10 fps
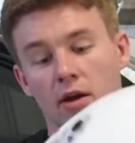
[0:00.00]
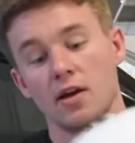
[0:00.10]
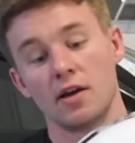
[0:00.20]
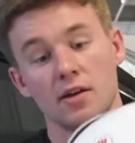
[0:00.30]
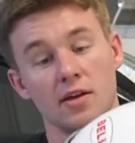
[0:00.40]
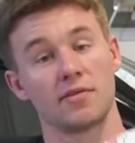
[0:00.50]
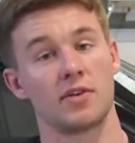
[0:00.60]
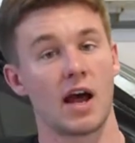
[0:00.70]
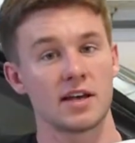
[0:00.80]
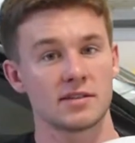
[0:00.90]
And if
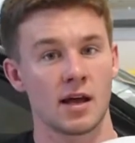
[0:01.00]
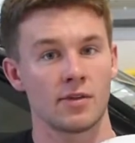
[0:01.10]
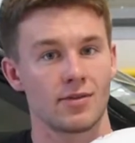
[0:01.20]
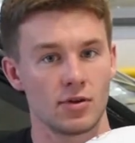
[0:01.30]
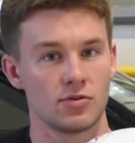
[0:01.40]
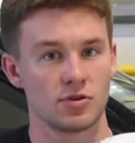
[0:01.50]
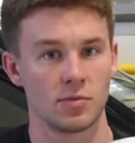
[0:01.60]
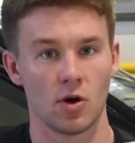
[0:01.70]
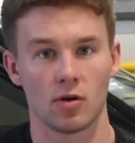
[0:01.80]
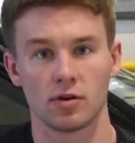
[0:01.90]
it has that, then you should
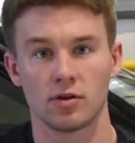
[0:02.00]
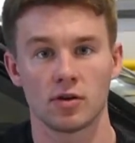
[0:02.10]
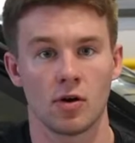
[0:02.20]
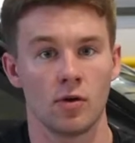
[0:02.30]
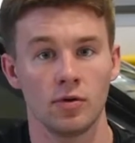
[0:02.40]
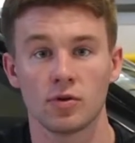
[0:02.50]
be all good to go.